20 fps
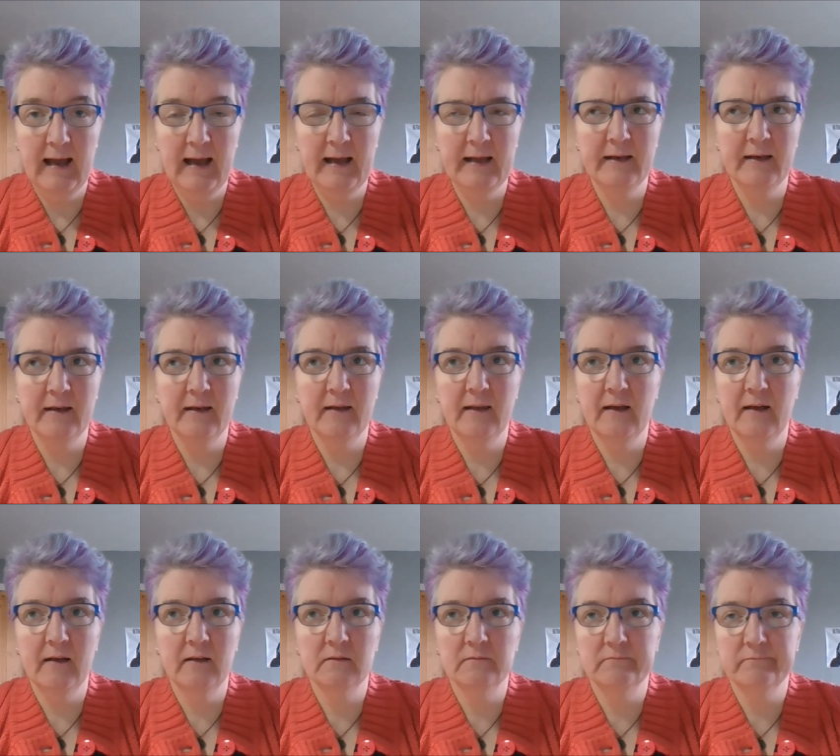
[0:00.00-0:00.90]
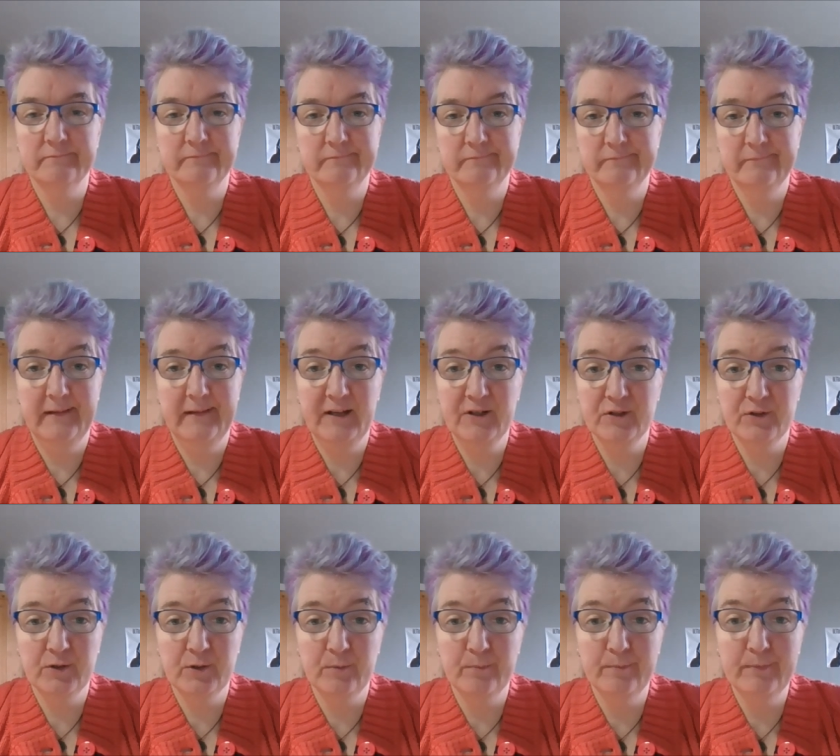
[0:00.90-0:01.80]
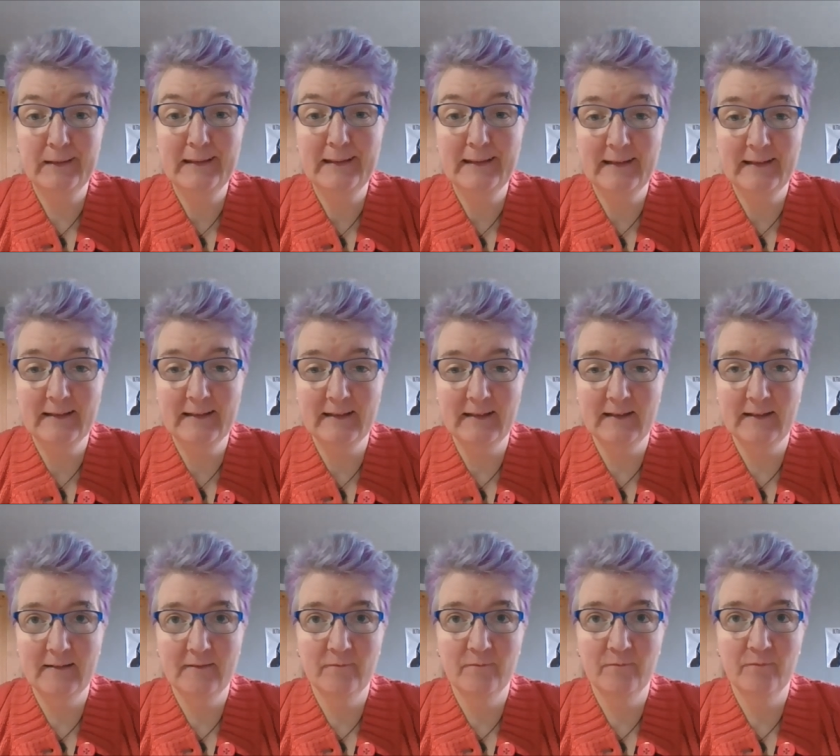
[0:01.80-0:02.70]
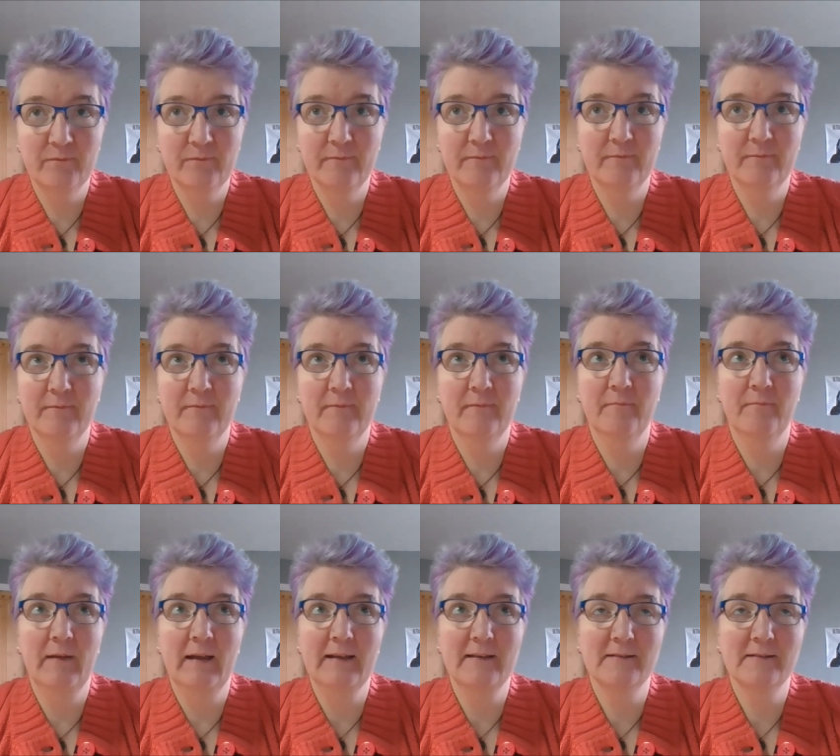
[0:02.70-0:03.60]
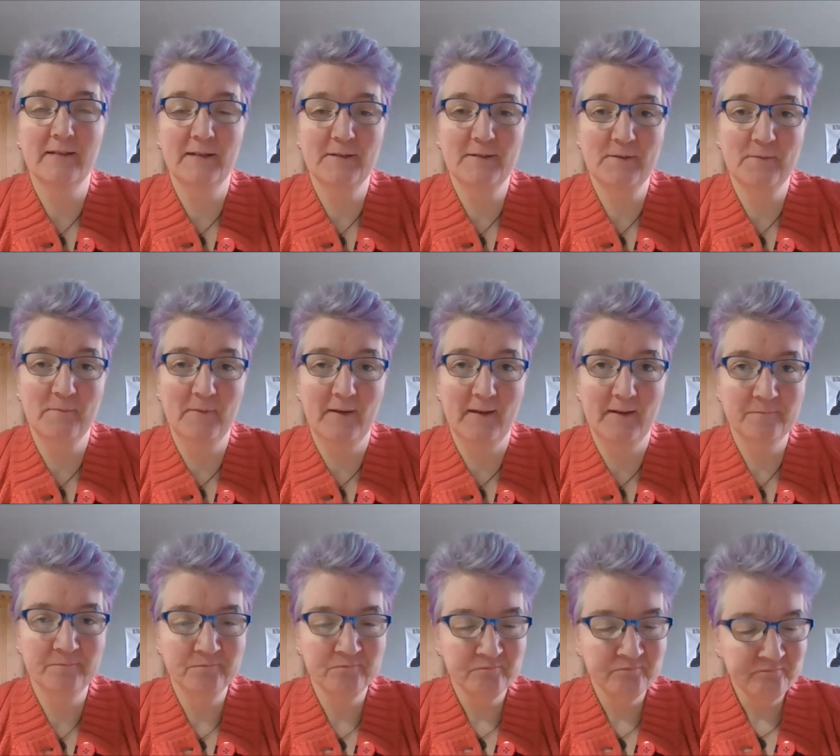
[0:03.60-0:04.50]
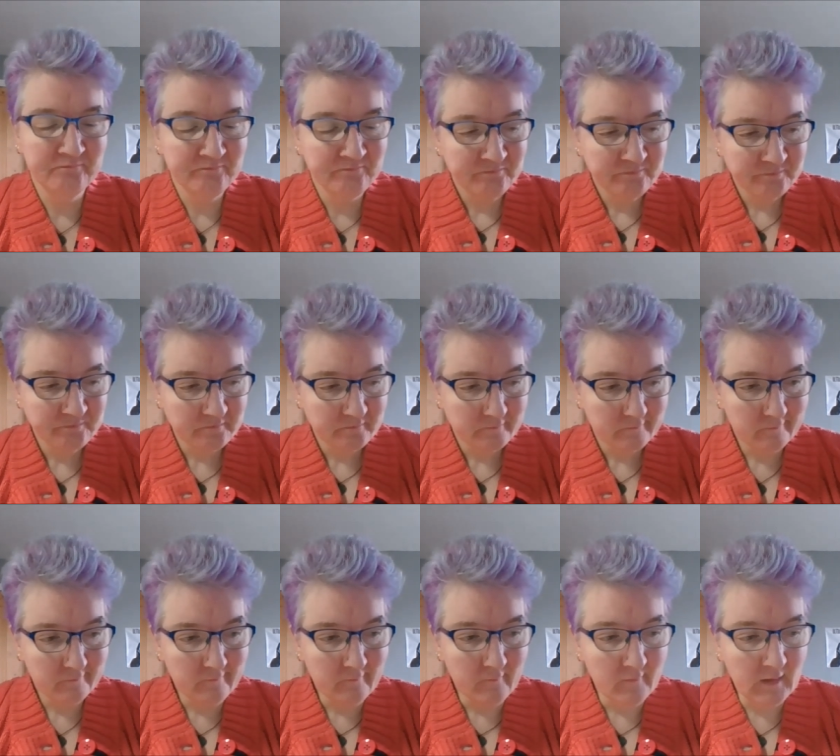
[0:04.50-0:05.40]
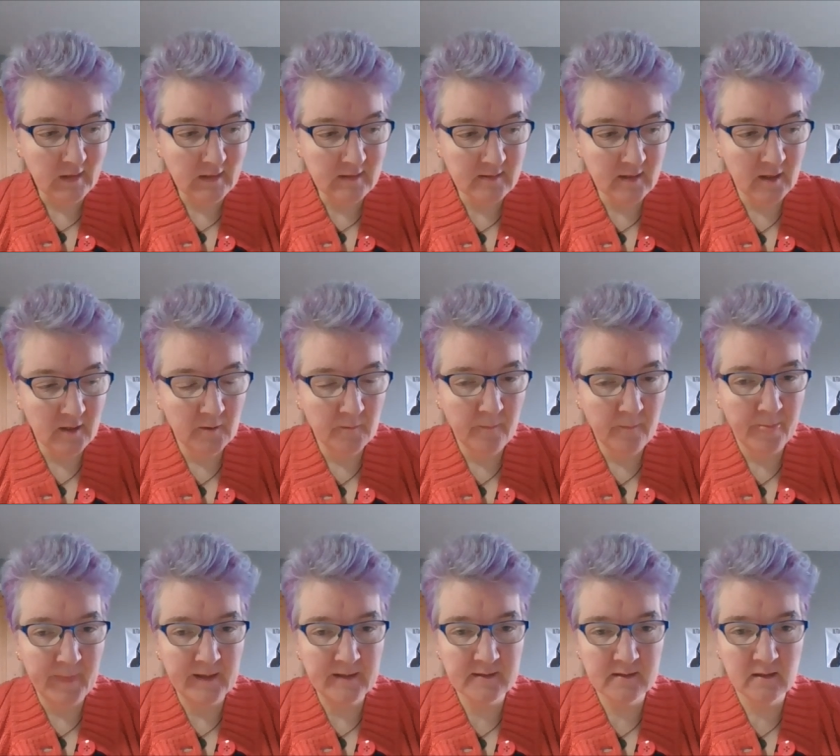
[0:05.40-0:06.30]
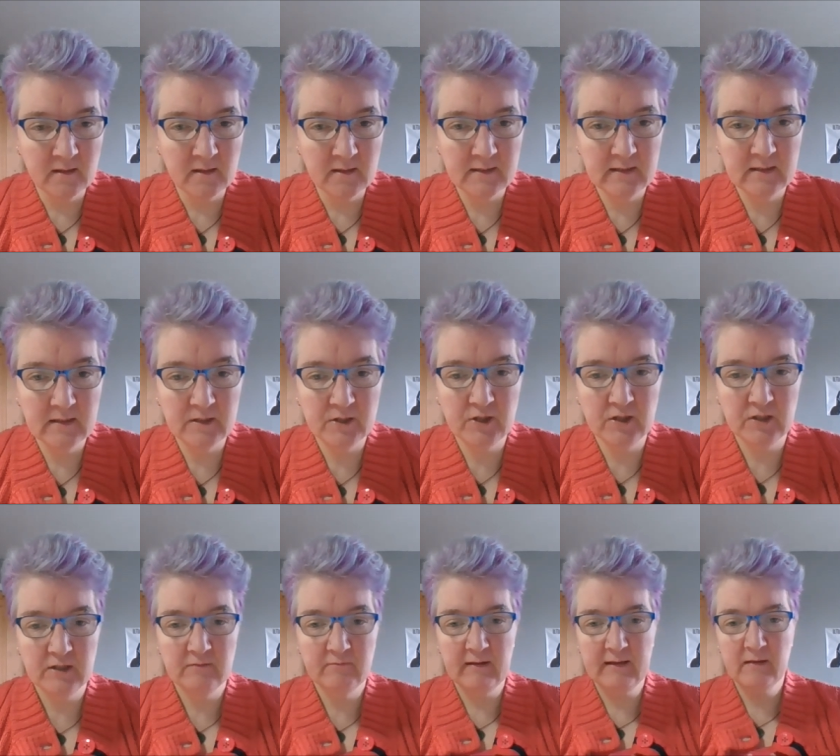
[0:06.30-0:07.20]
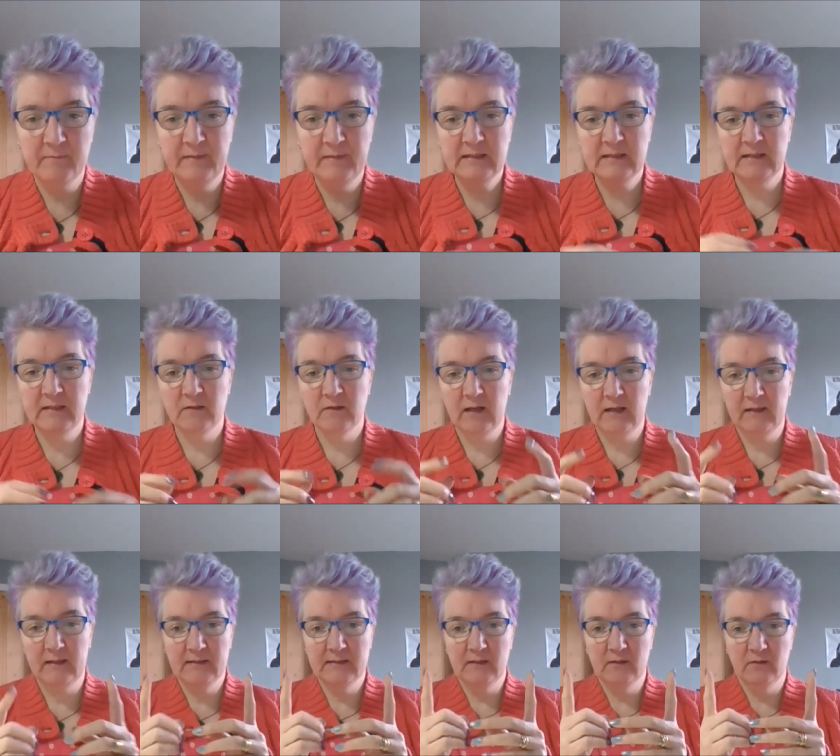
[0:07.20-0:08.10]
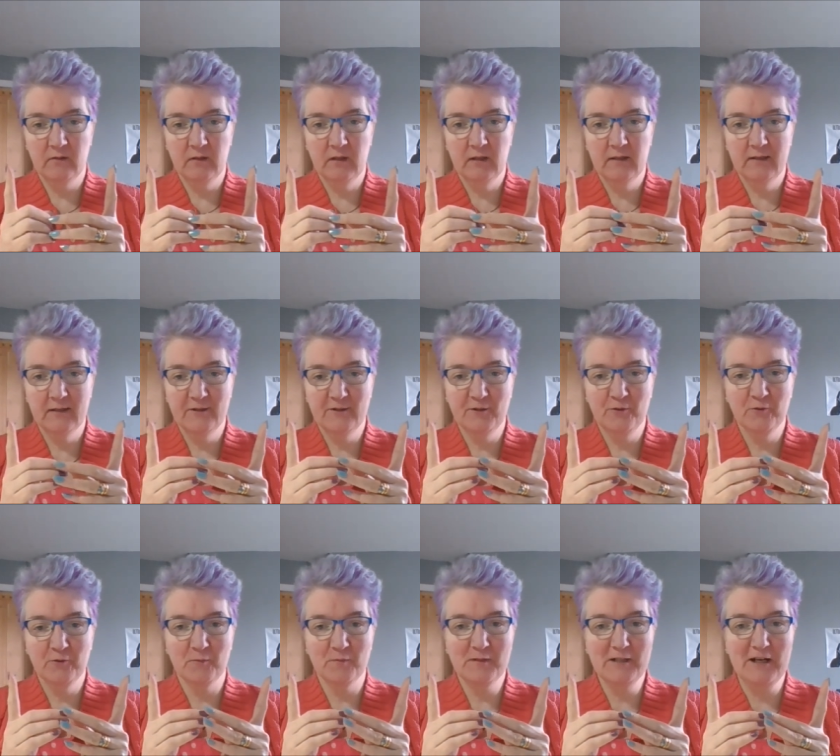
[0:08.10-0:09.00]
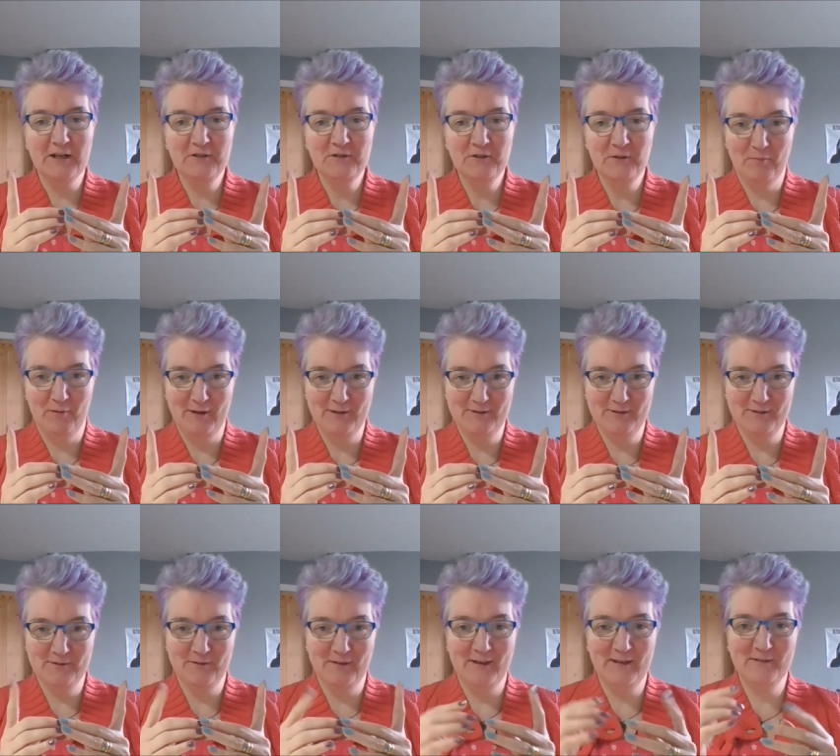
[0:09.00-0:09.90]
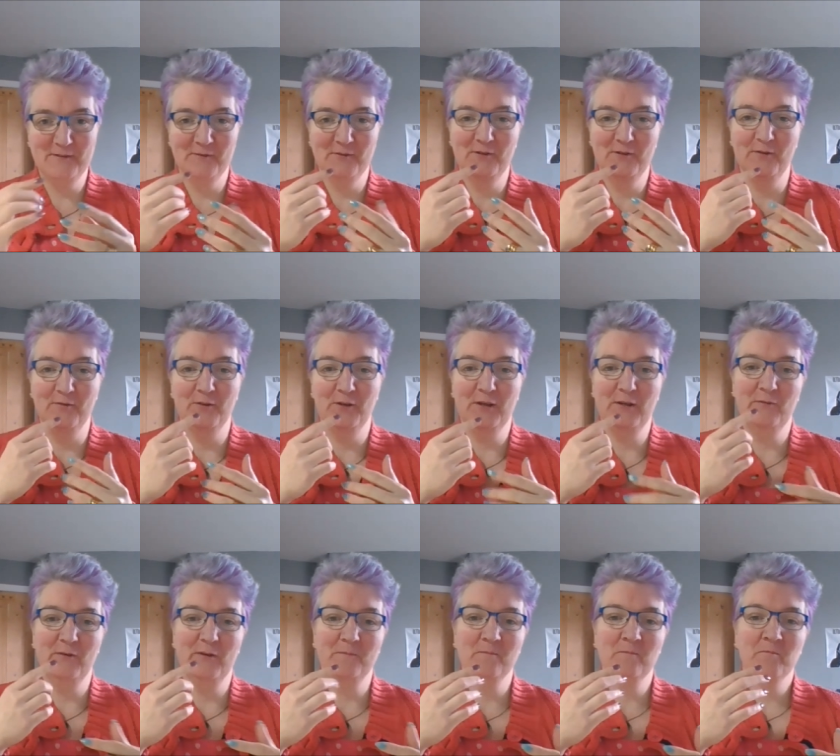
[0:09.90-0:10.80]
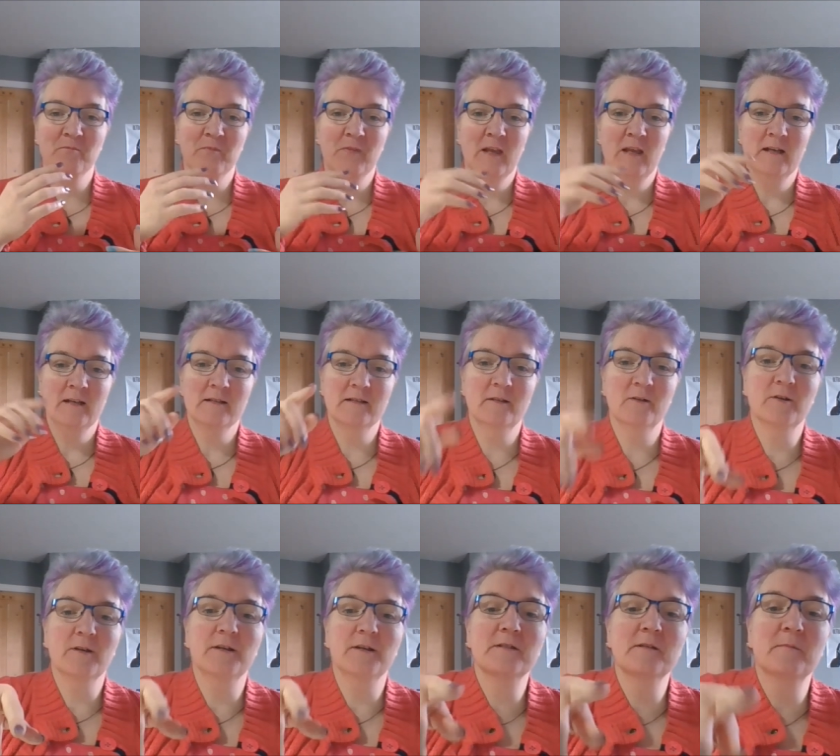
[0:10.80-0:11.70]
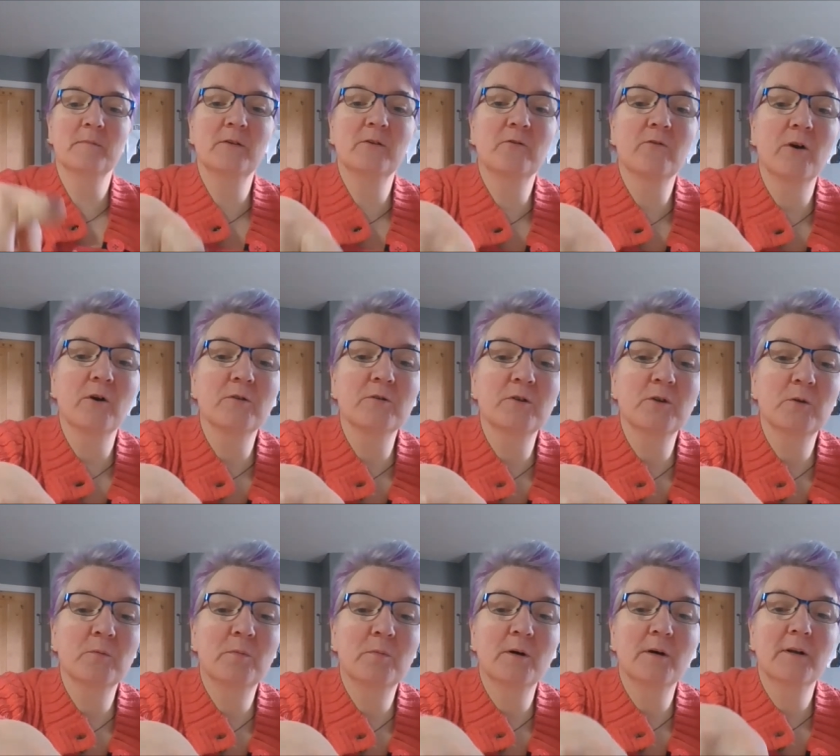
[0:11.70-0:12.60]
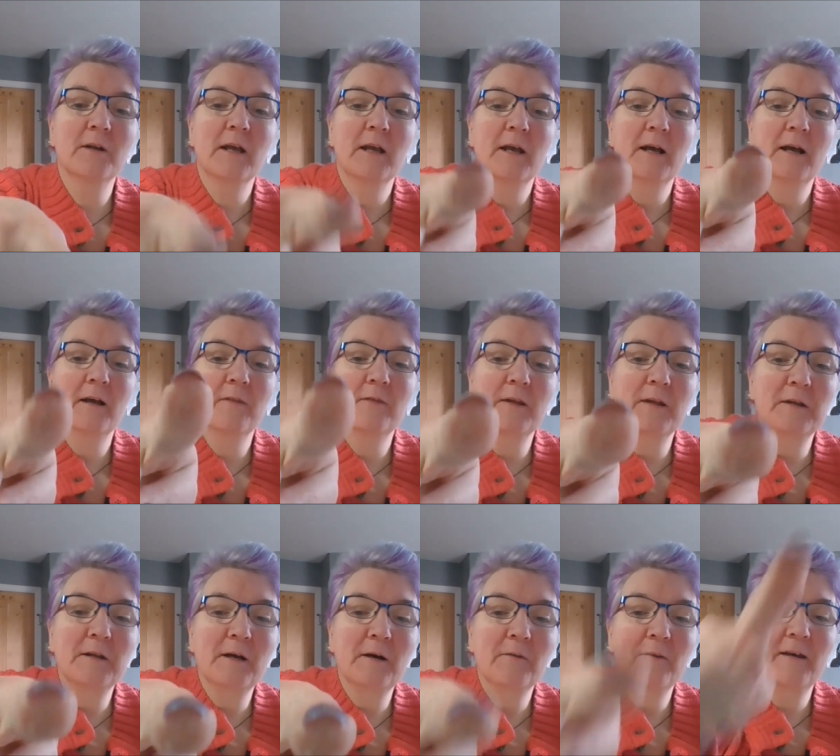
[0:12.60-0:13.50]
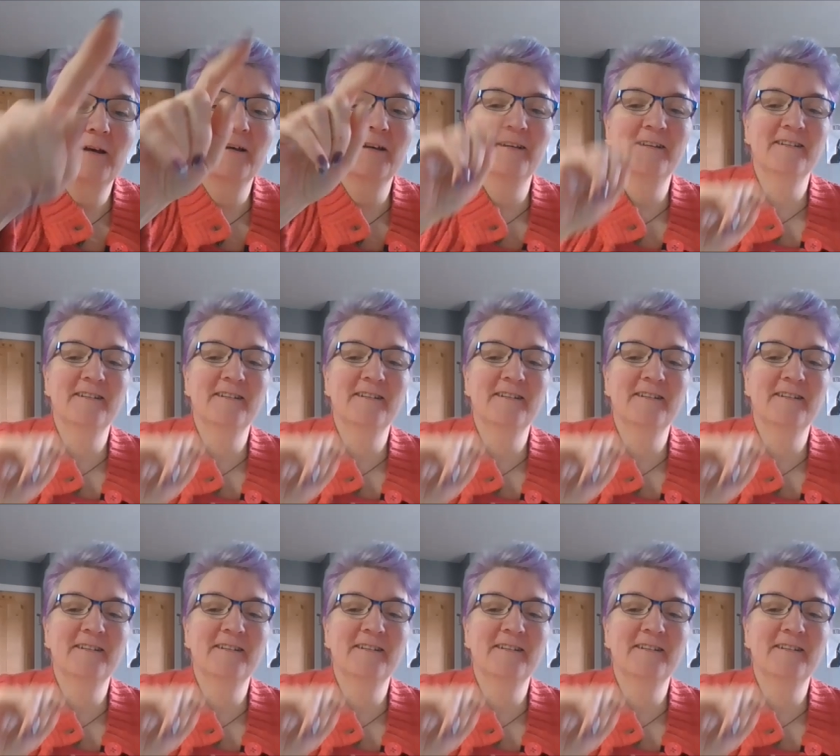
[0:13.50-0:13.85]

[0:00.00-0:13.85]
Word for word: And that just completely makes sense to me. So I started, she, she recommended you get these little, she calls them tongue depressors. I guess, you know, if you're giving, looking at somebody's throat and you put a thing down there